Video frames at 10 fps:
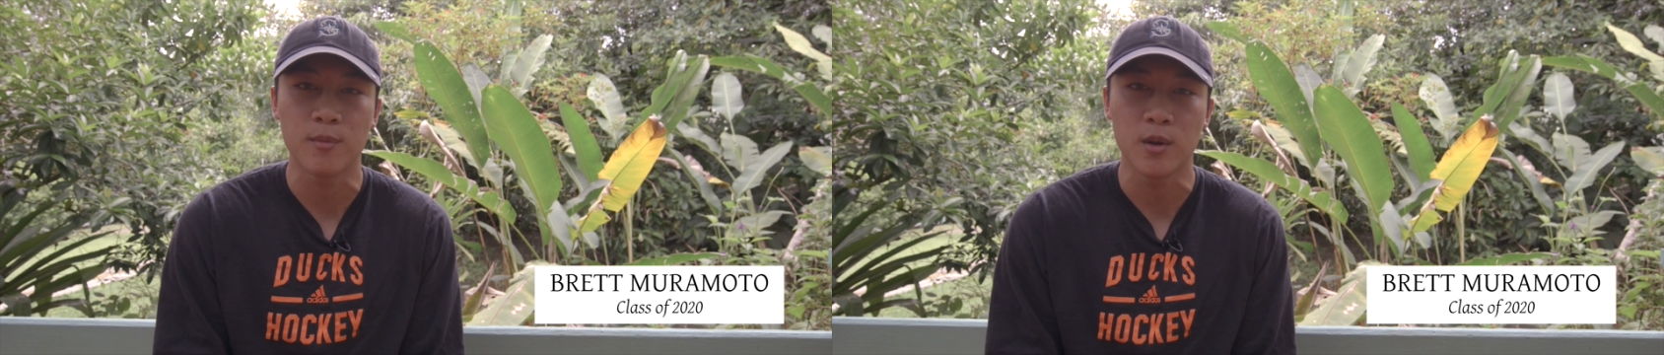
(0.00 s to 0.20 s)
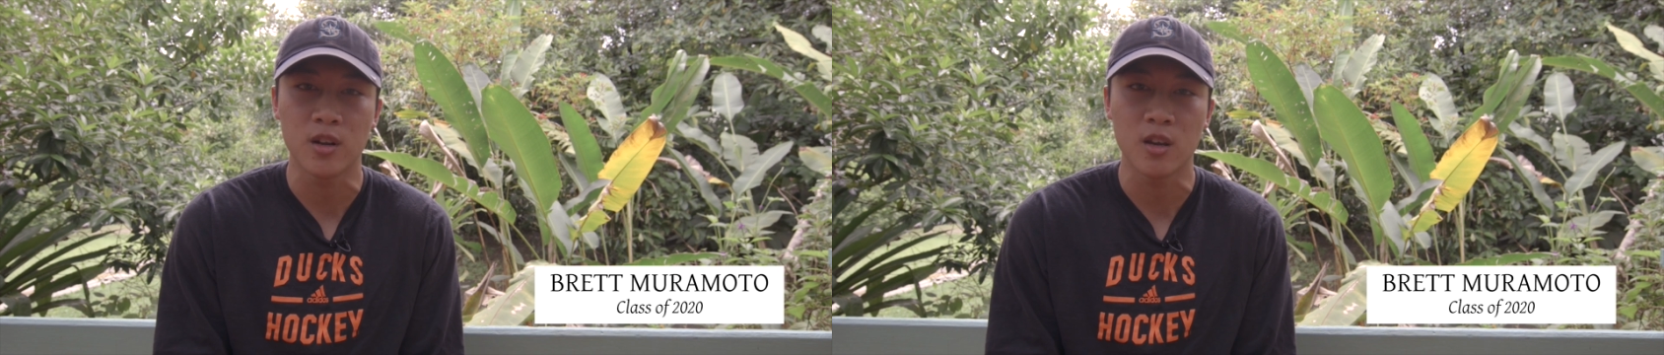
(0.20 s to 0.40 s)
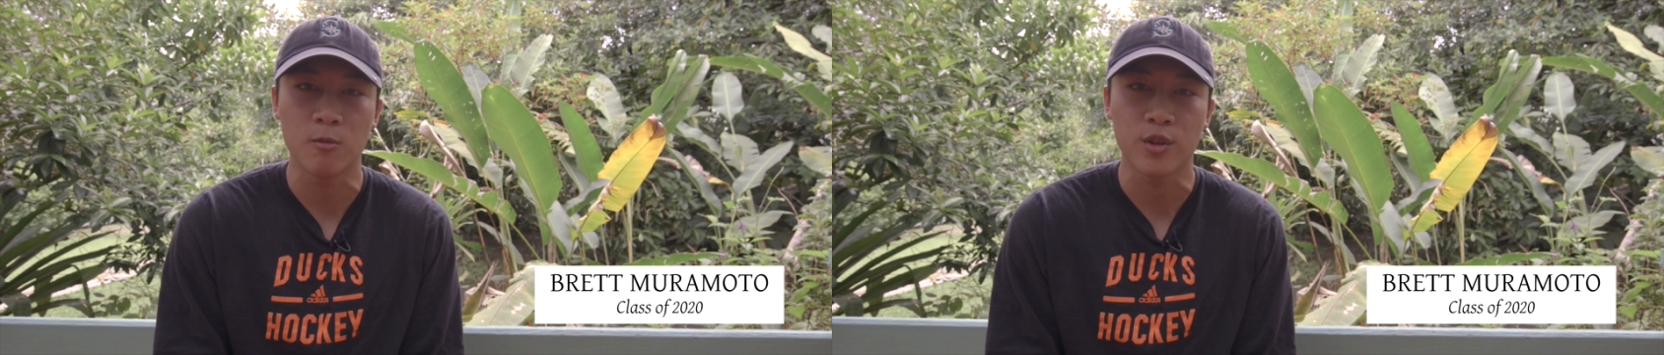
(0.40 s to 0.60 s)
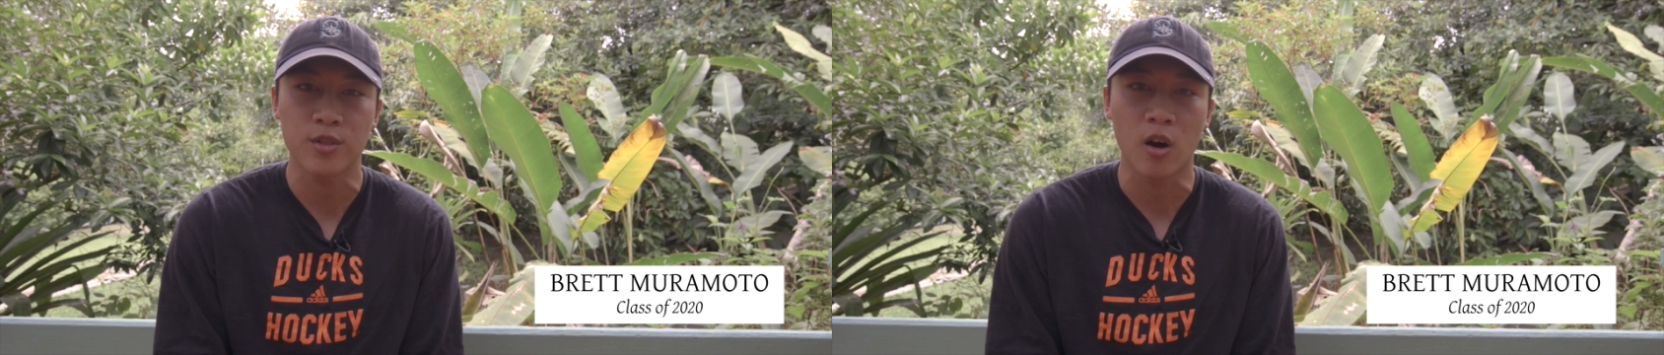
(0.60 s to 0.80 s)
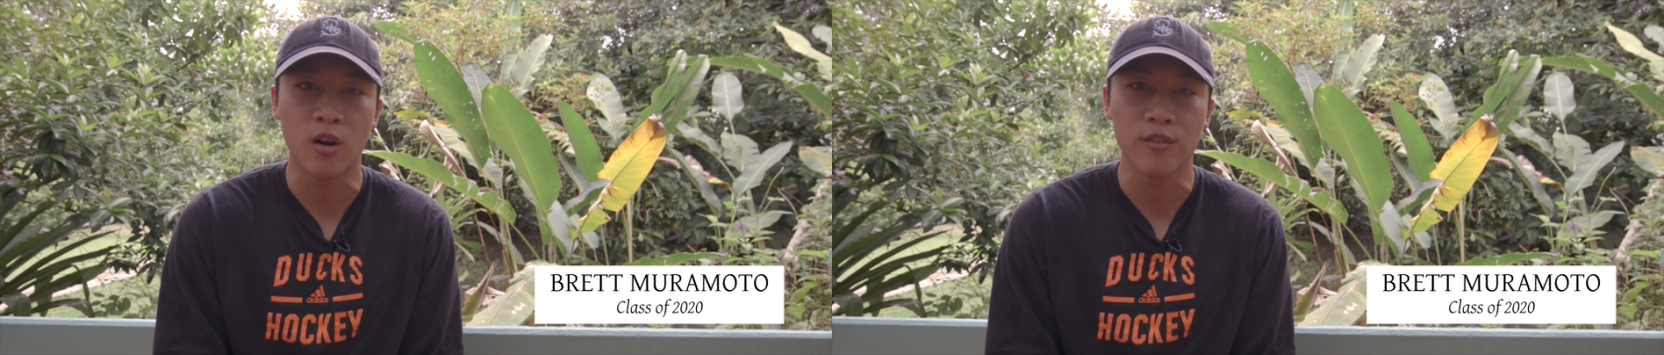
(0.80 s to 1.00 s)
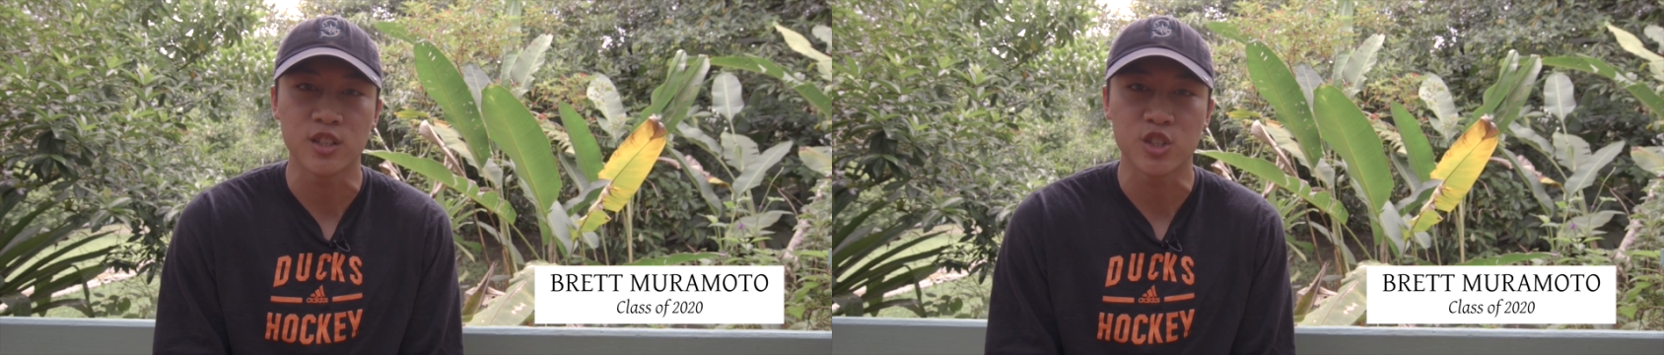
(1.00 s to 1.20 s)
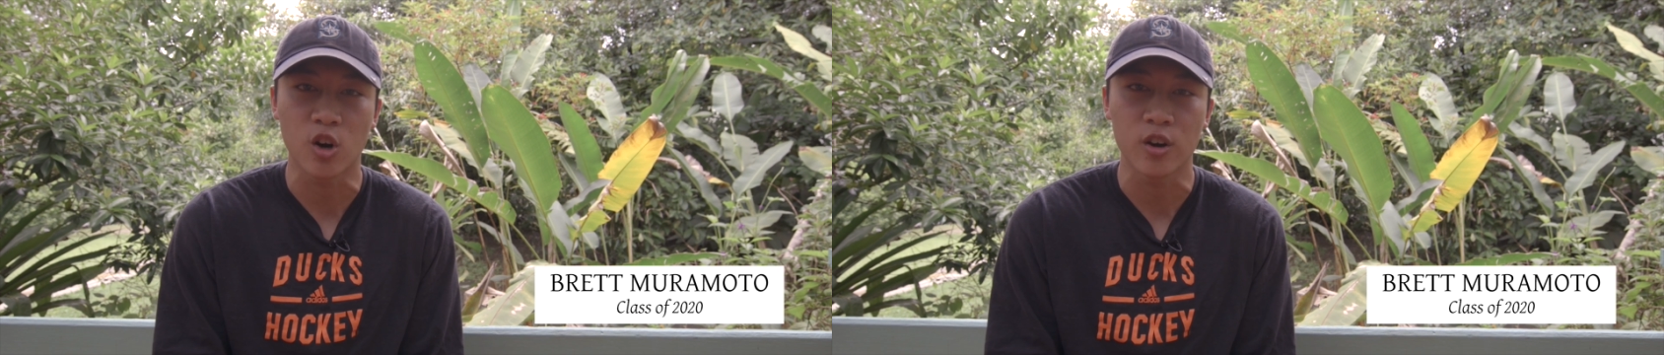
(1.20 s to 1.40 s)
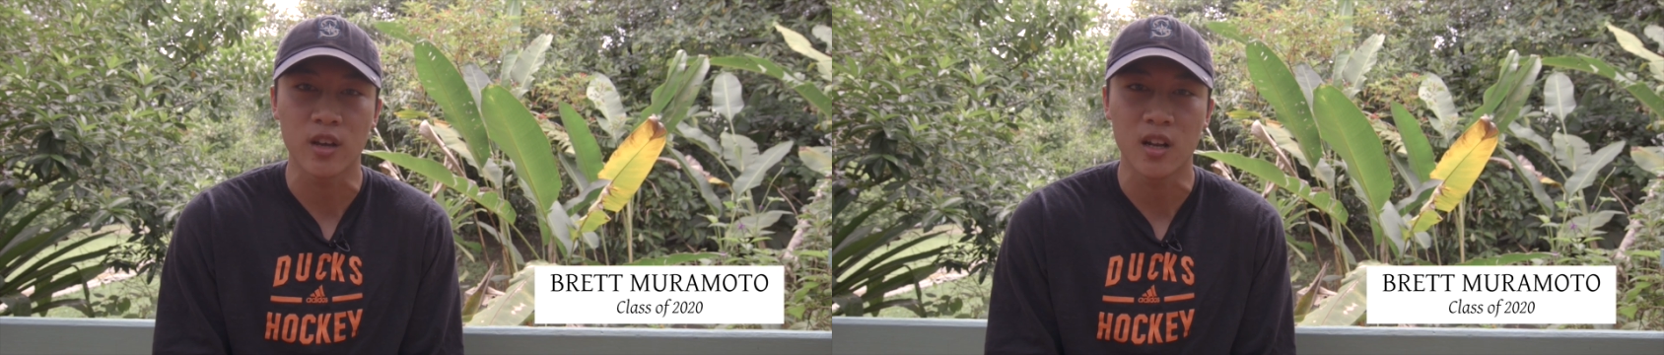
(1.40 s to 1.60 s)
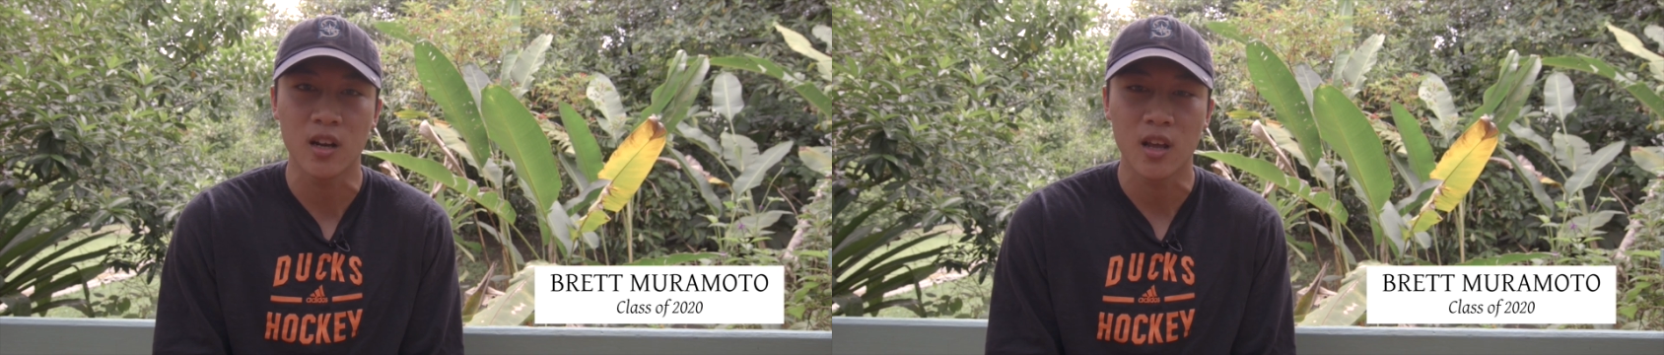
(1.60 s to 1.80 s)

community with all of its jargon,